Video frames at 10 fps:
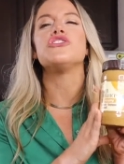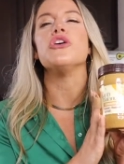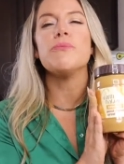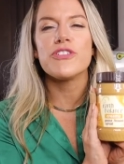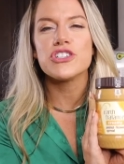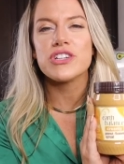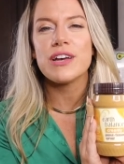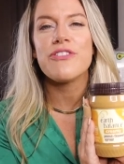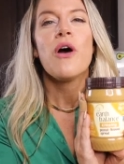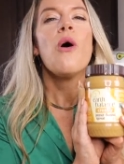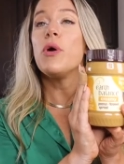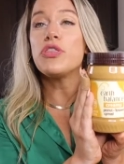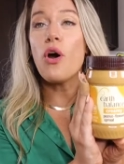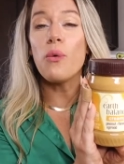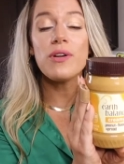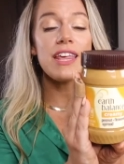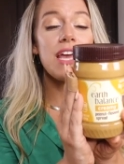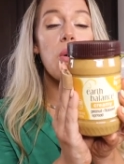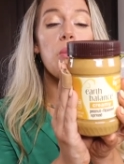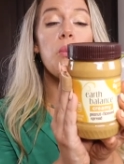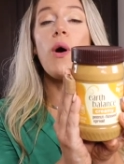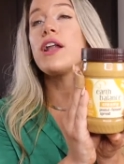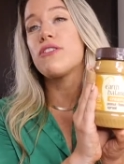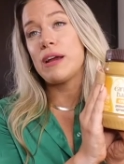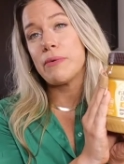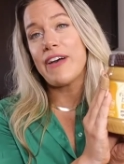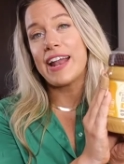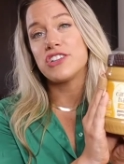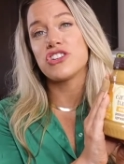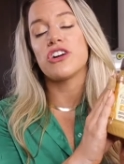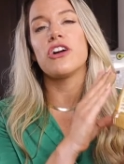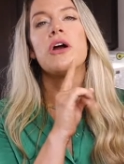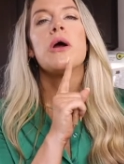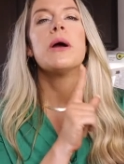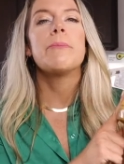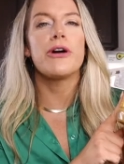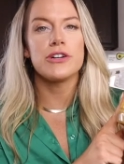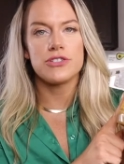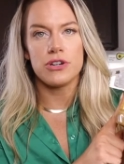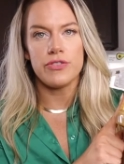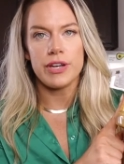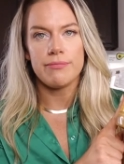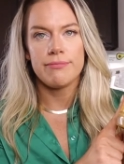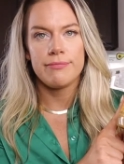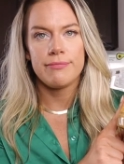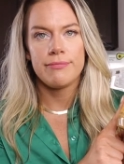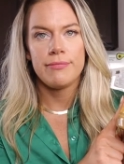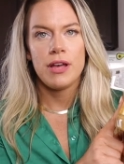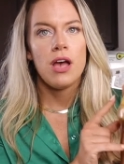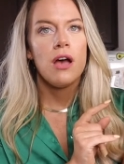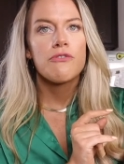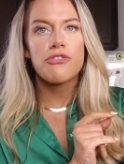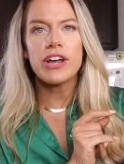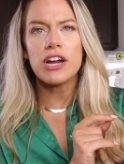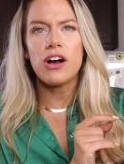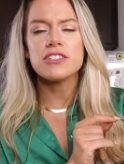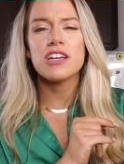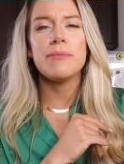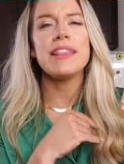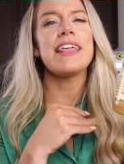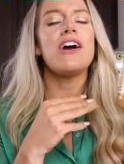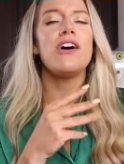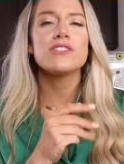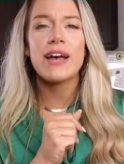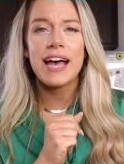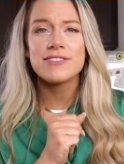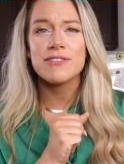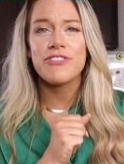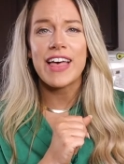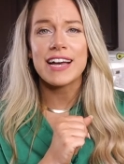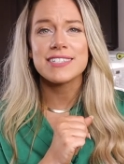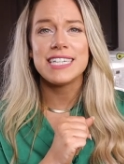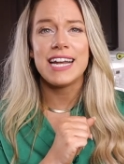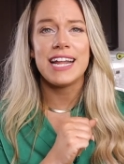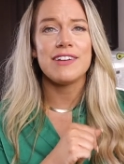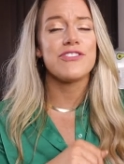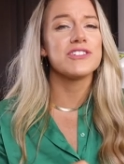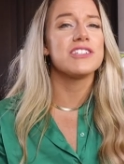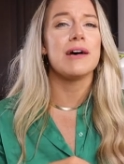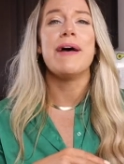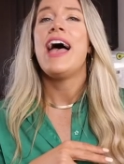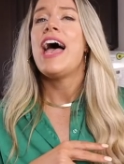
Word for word: dupe for Jif. With only one gram of added sugar, per serving. Freaking awesome. They also have some flaxseed in it for some